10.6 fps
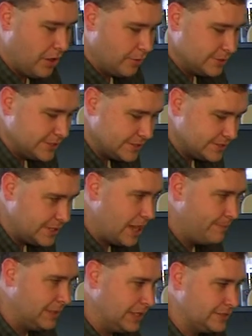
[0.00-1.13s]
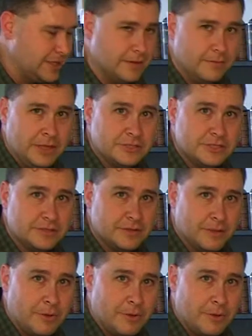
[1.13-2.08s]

always hit stop and let the